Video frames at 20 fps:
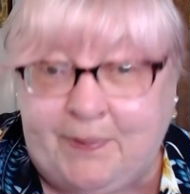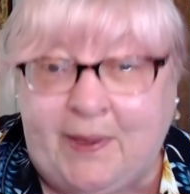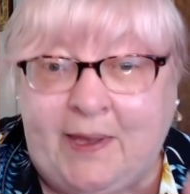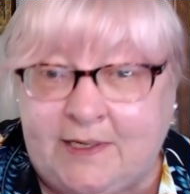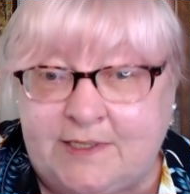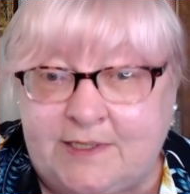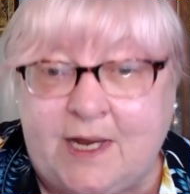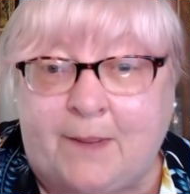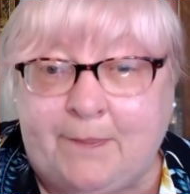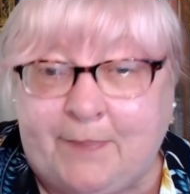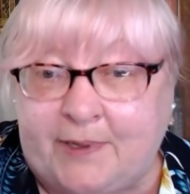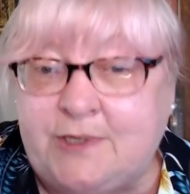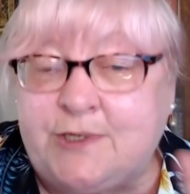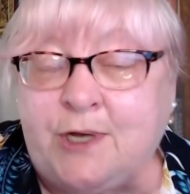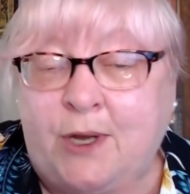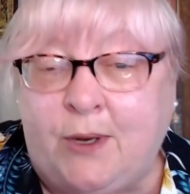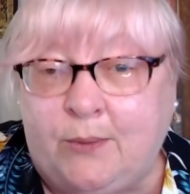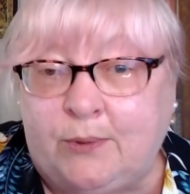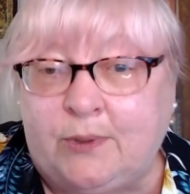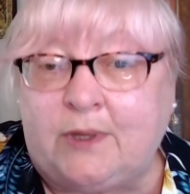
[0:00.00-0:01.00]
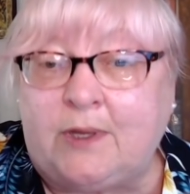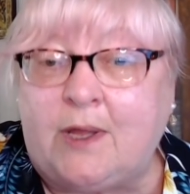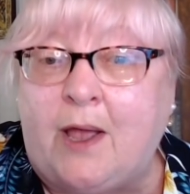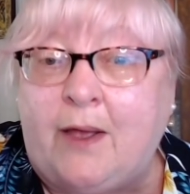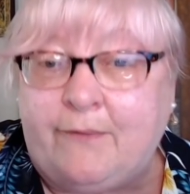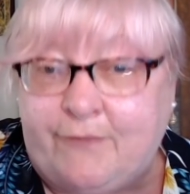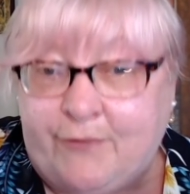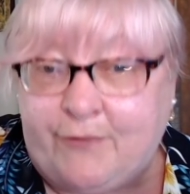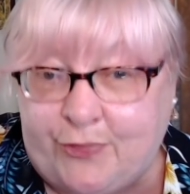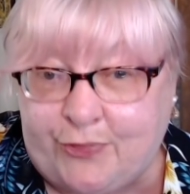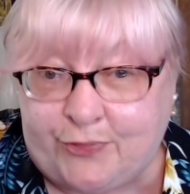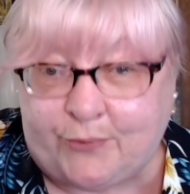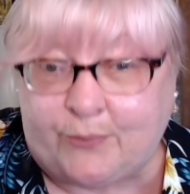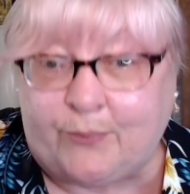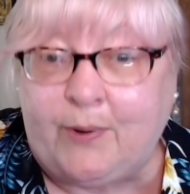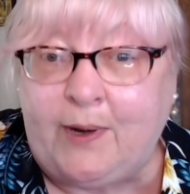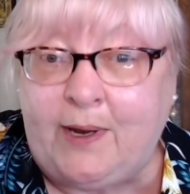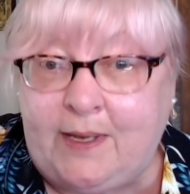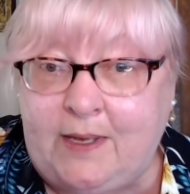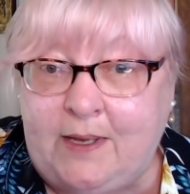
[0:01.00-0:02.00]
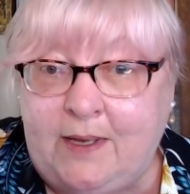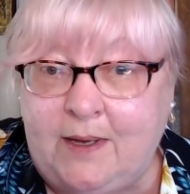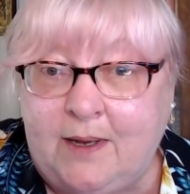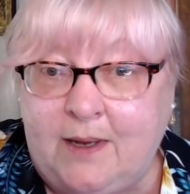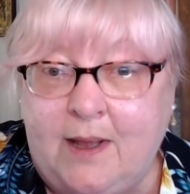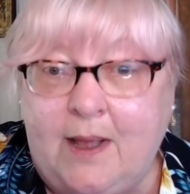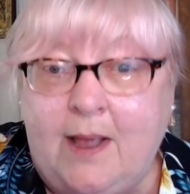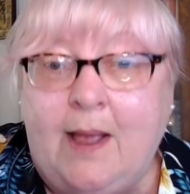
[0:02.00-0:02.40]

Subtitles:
picked up a total of 3